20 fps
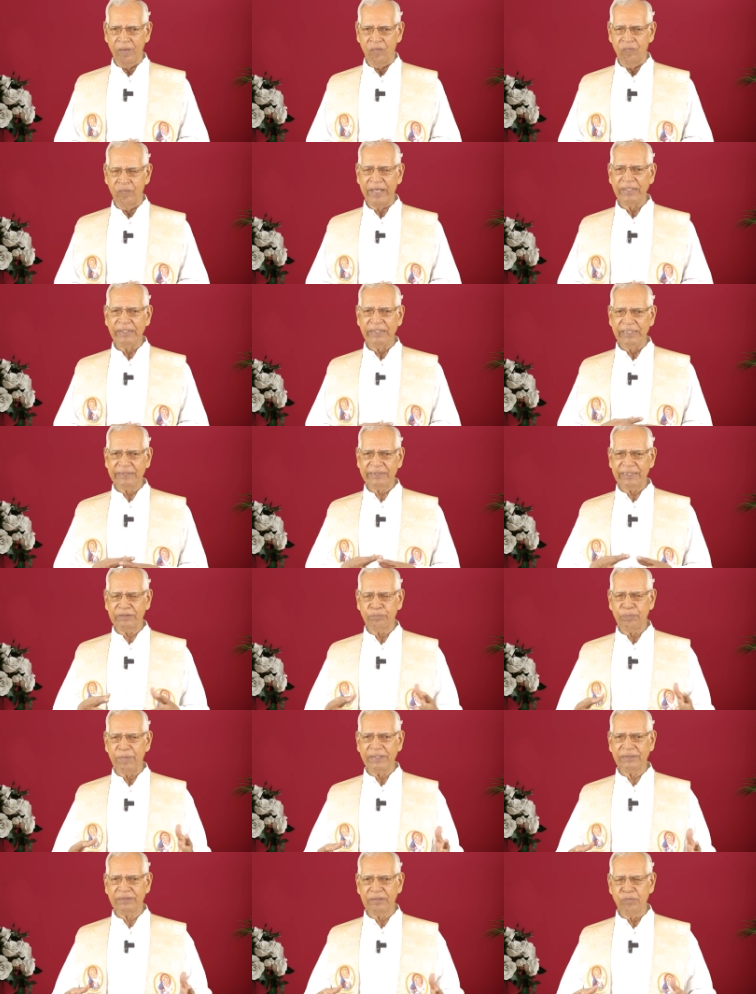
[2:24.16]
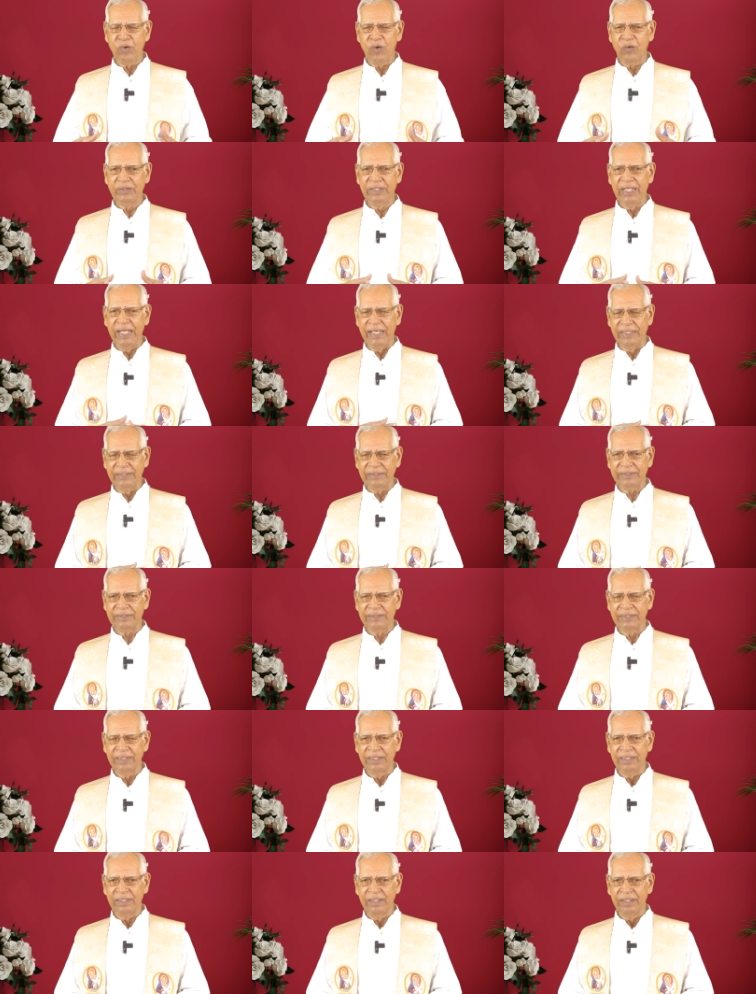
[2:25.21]
When Jesus speaks about this,
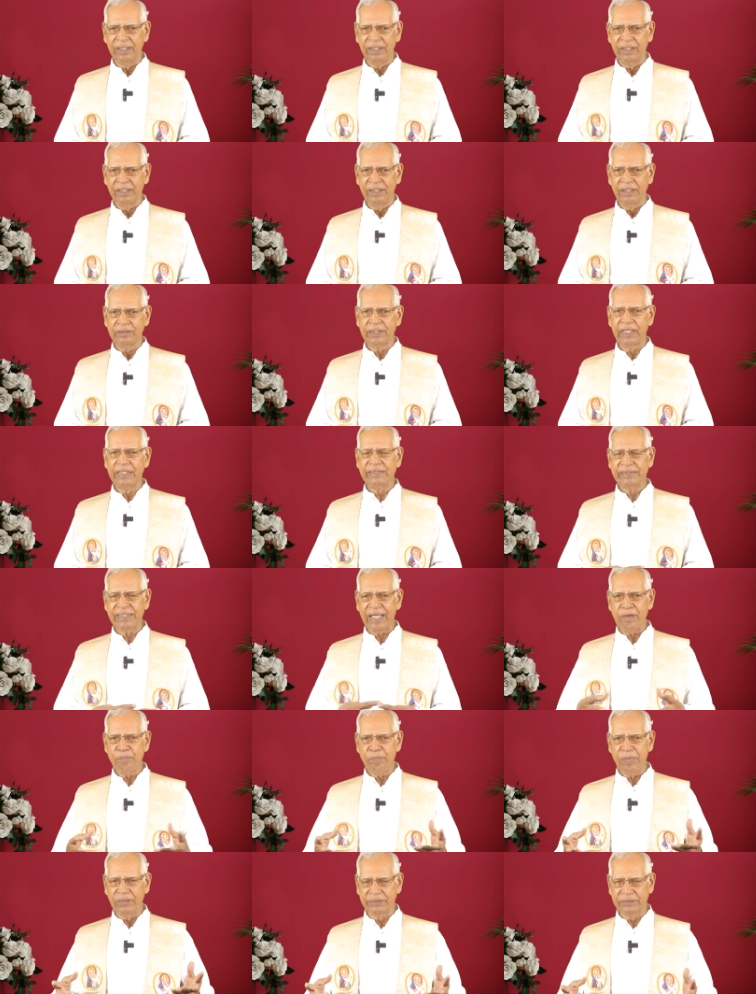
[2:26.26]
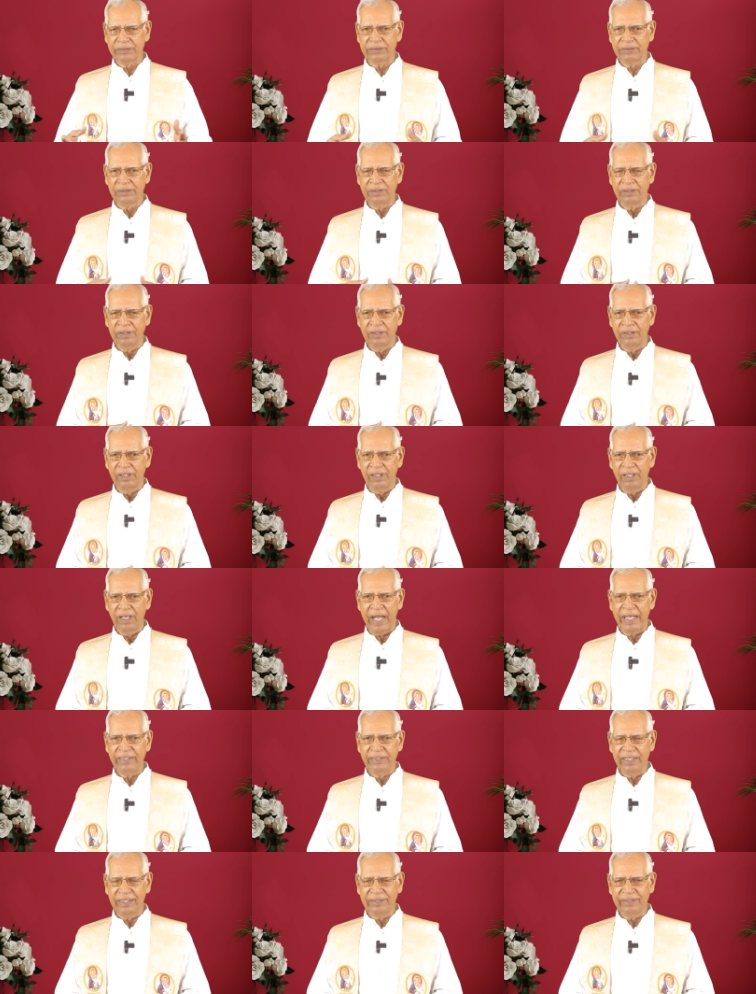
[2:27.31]
the disciples
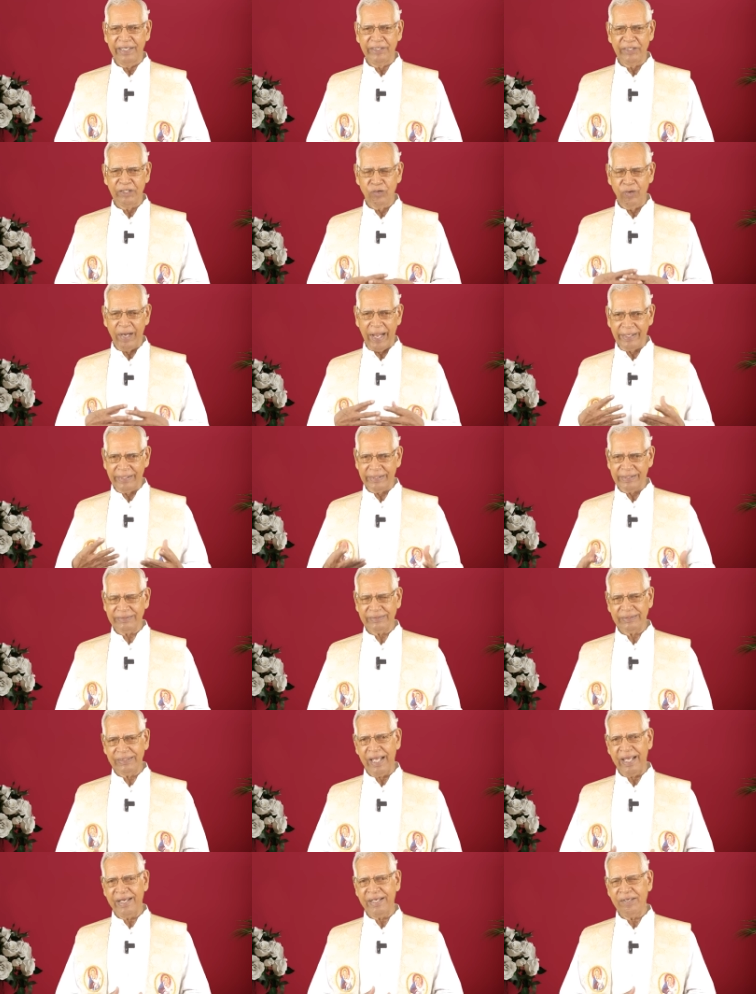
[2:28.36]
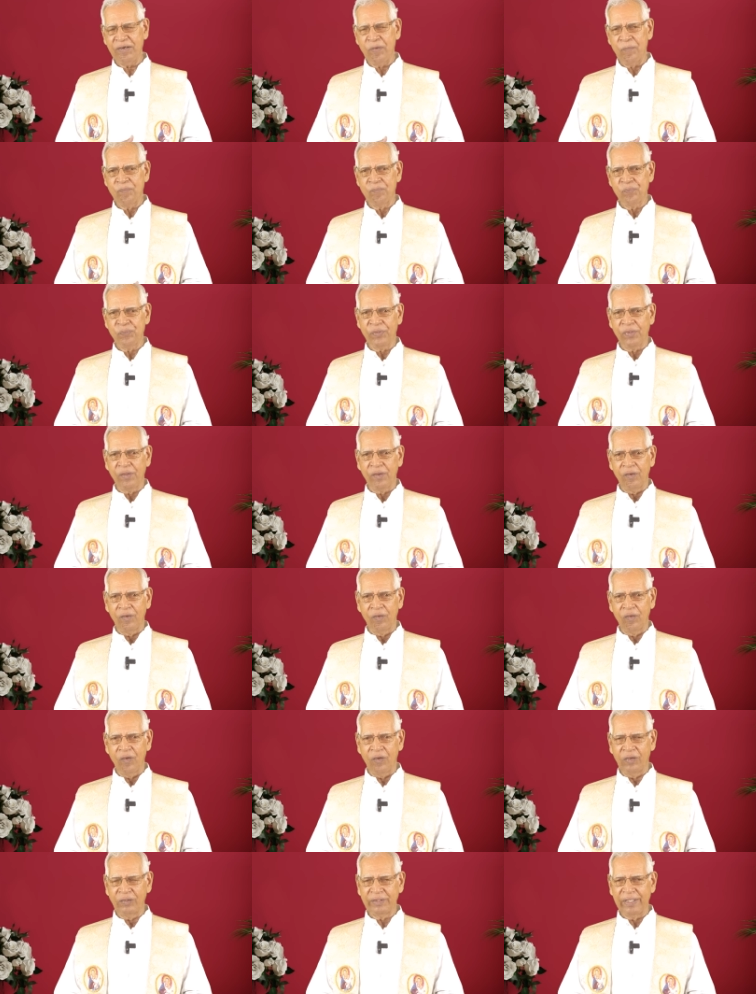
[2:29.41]
Either they did not understand
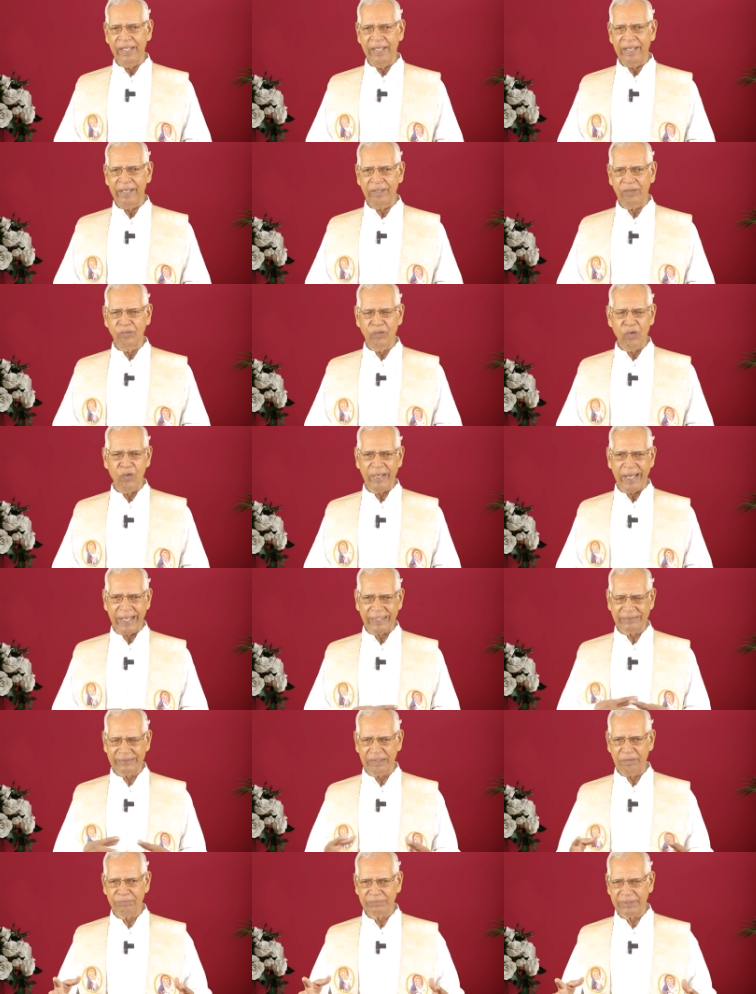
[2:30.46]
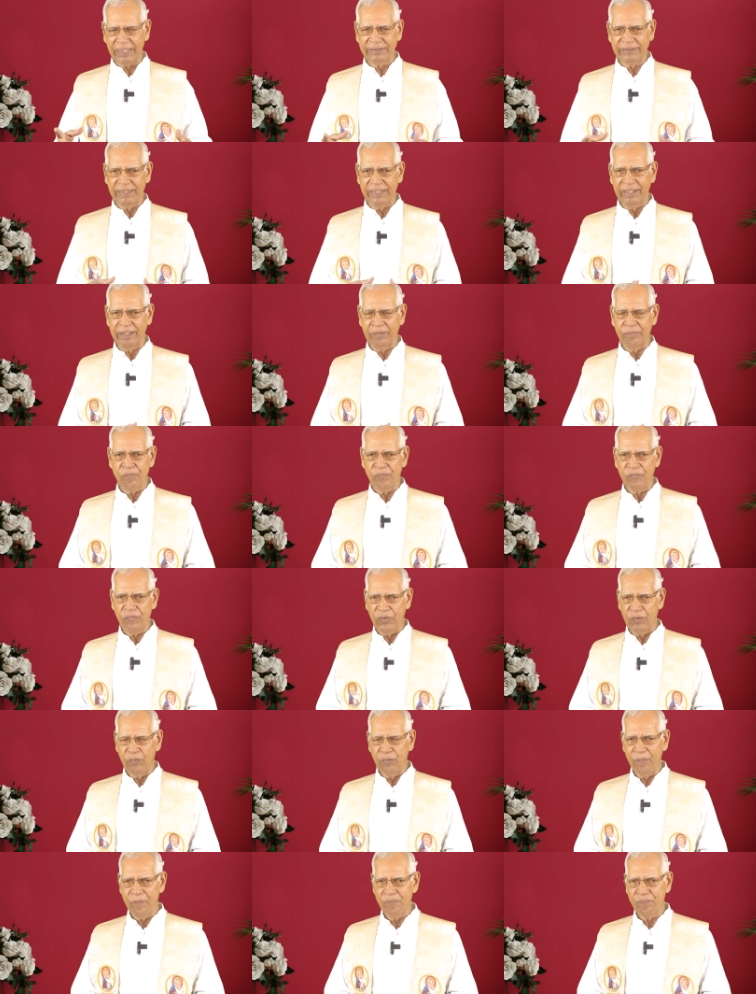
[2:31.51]
or they could not accept such a
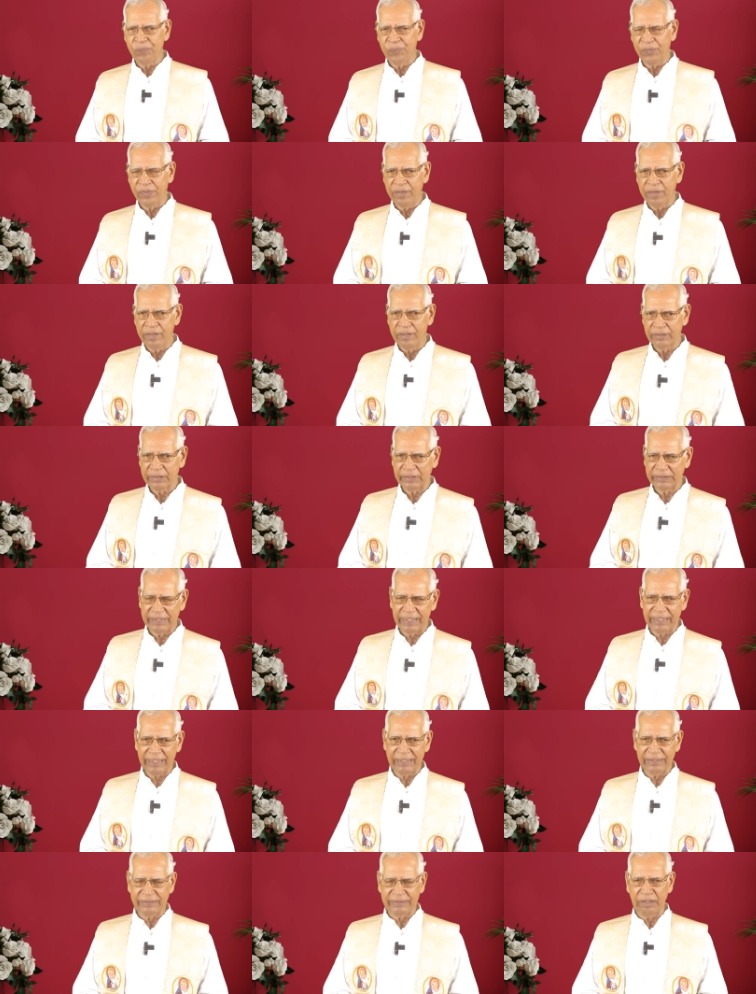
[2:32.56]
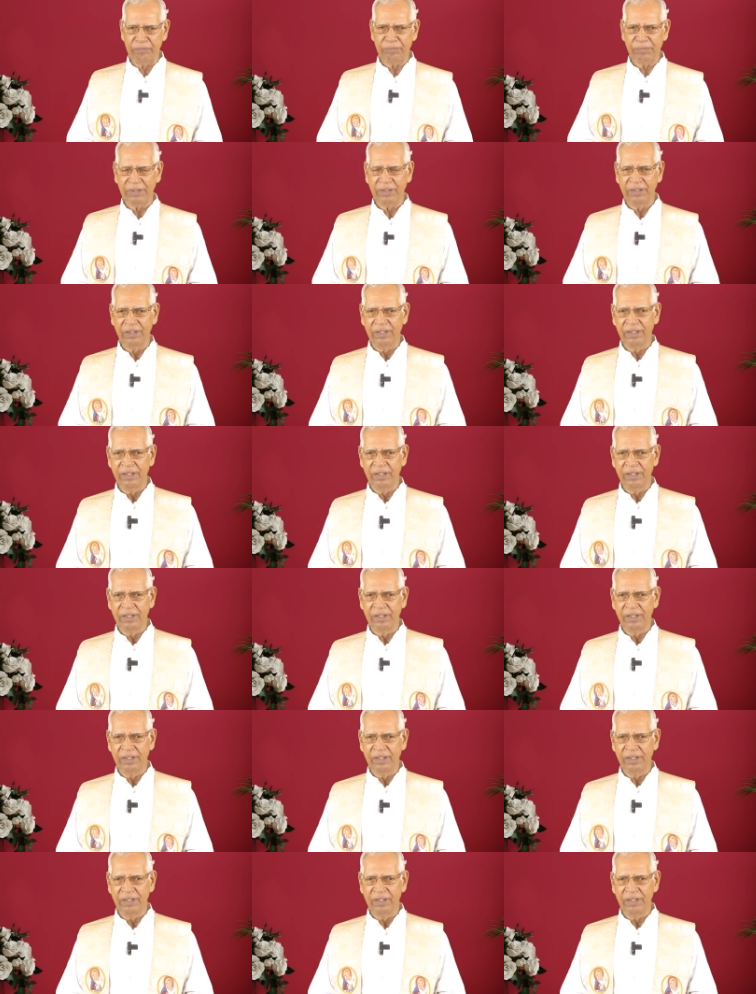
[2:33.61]
view, such a concept.